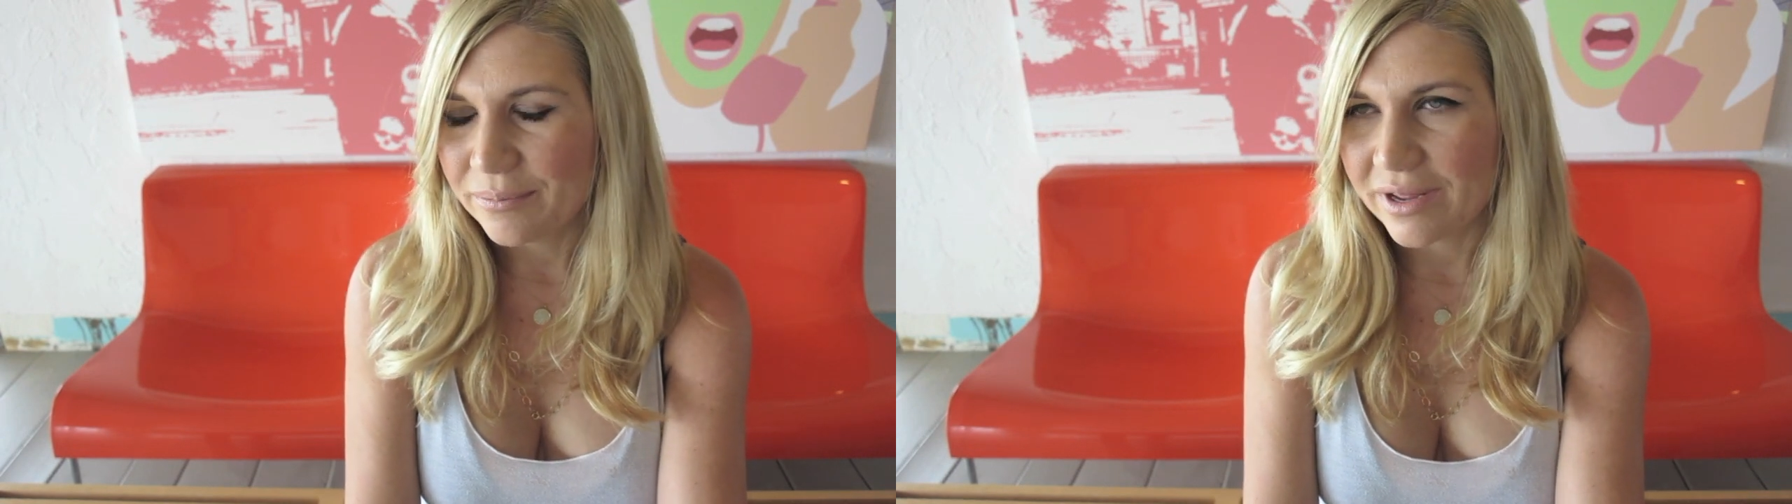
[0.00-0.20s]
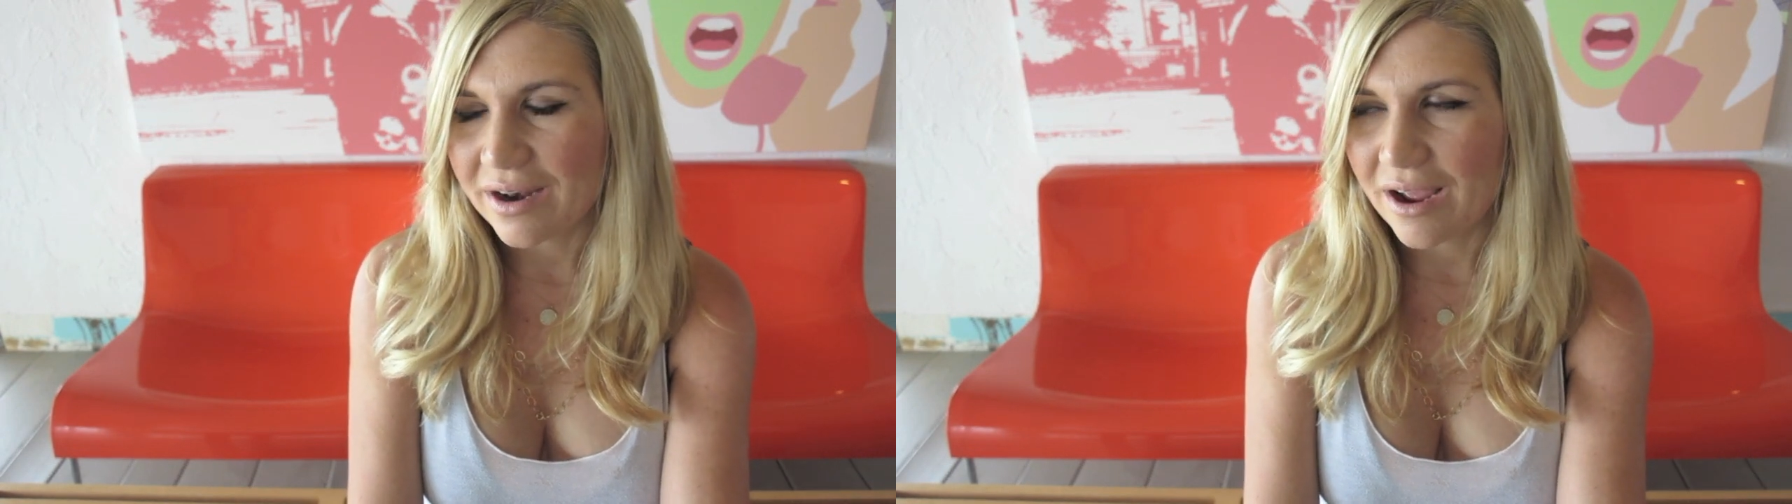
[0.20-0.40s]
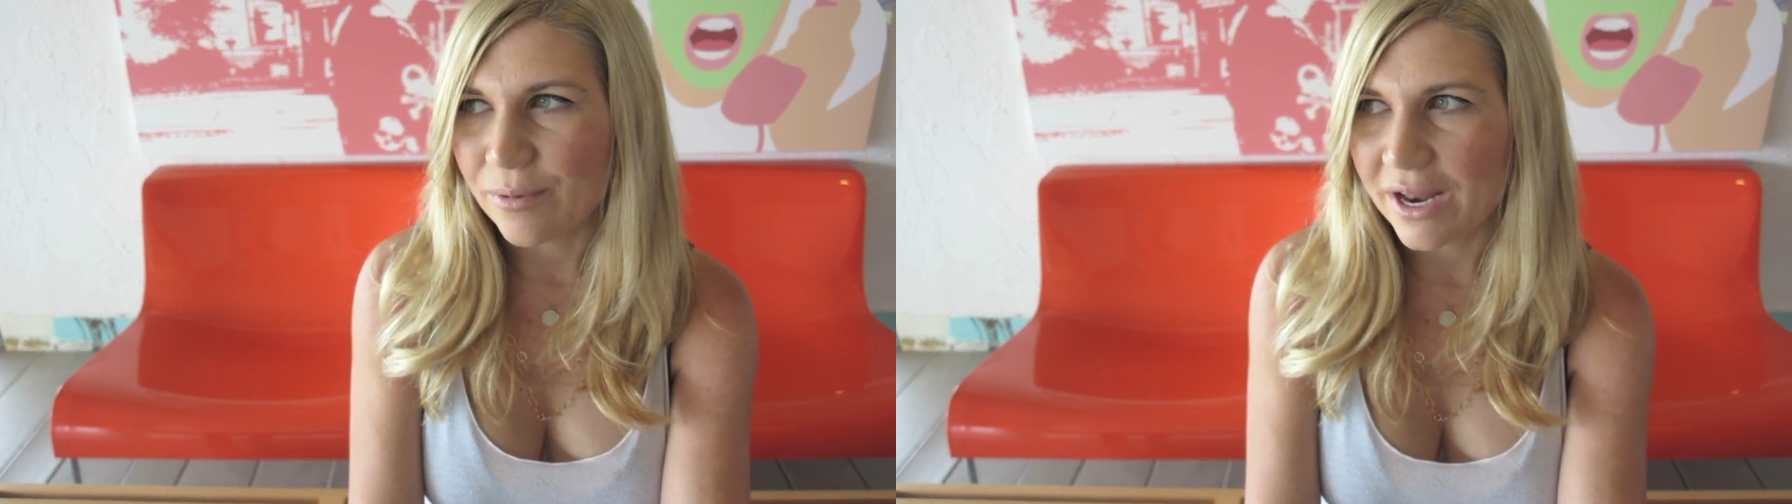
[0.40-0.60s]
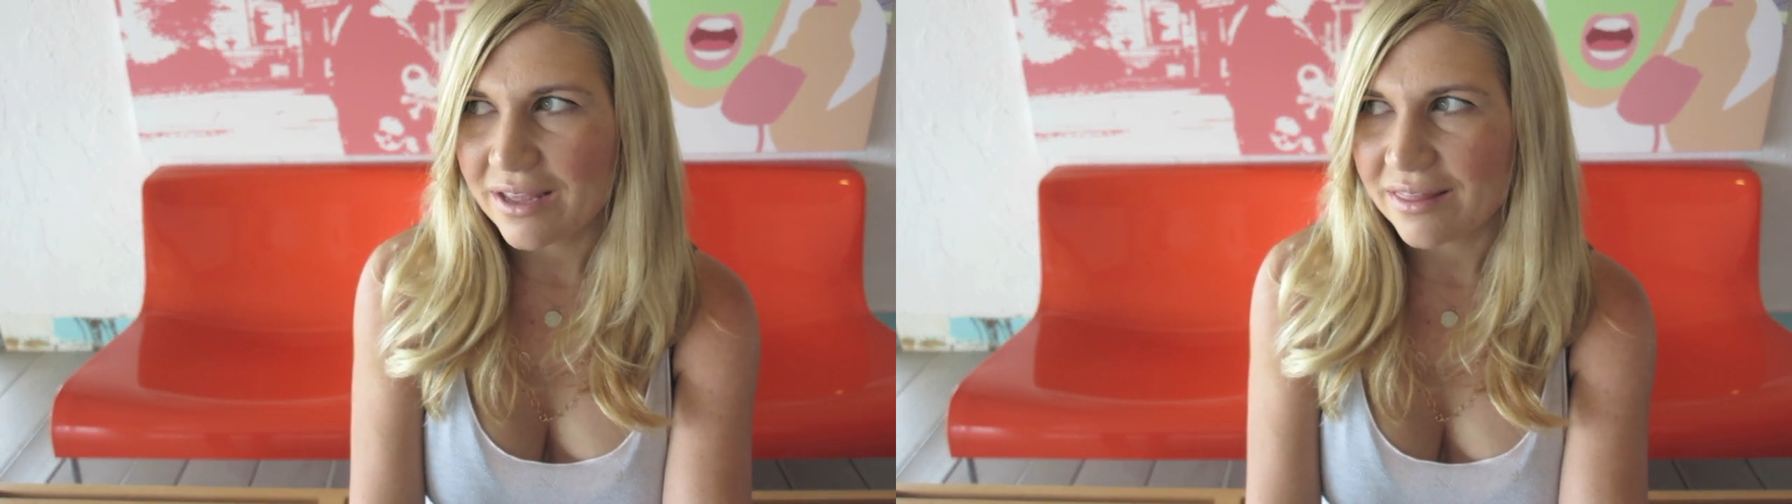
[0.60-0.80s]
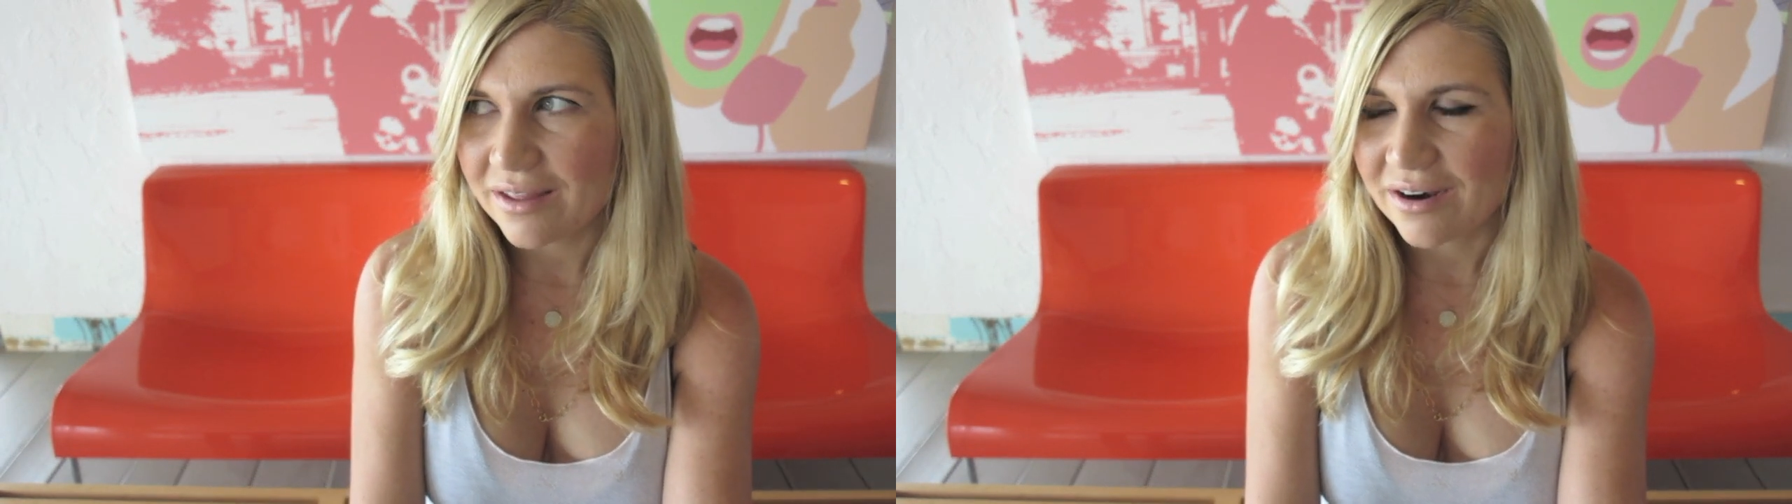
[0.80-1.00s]
But I went
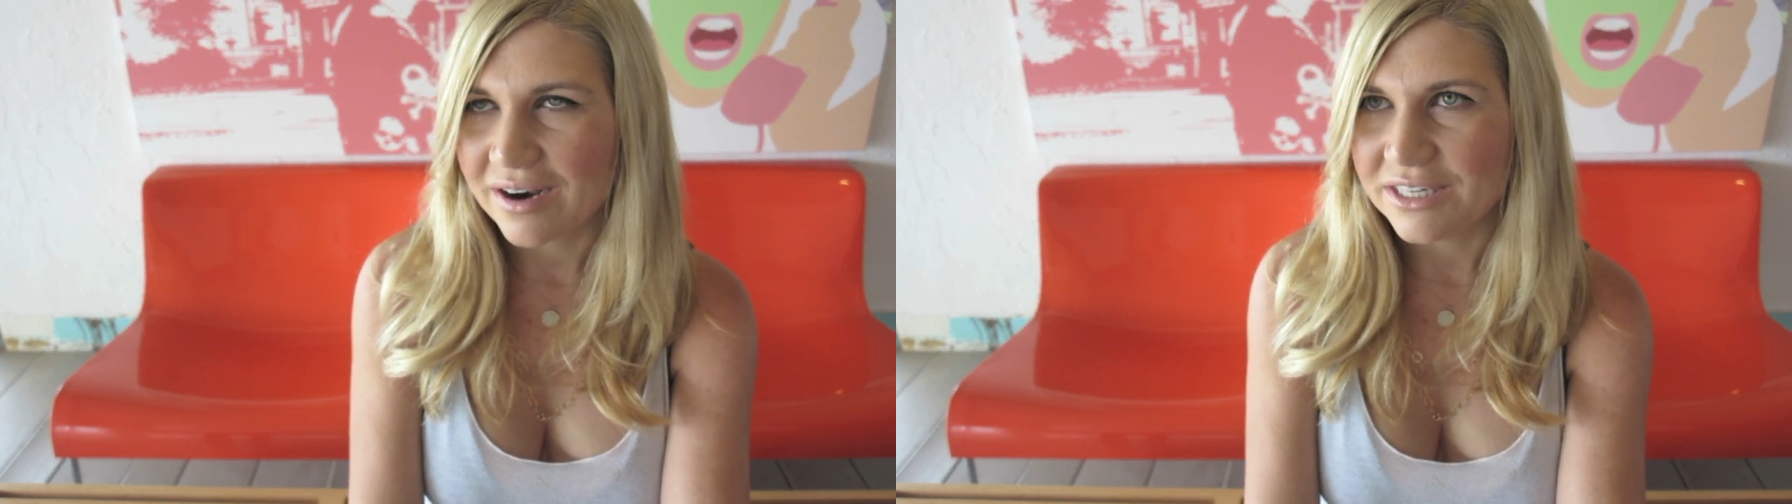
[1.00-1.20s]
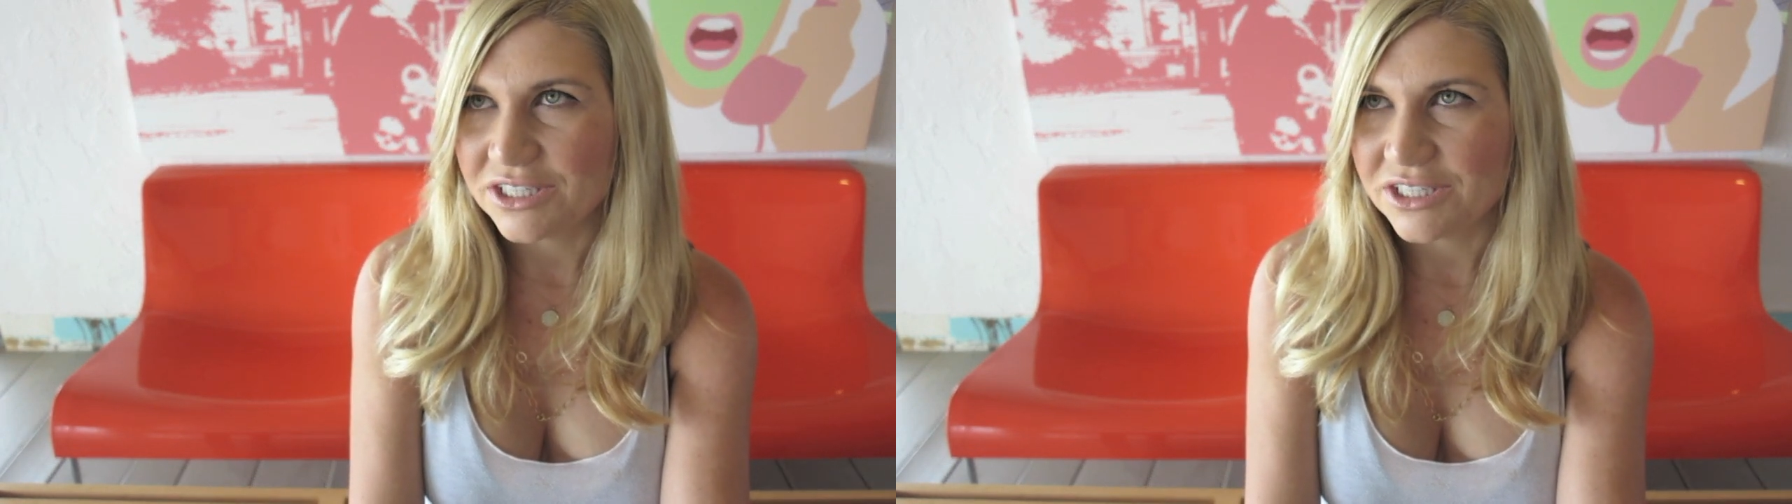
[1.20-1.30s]
in there, and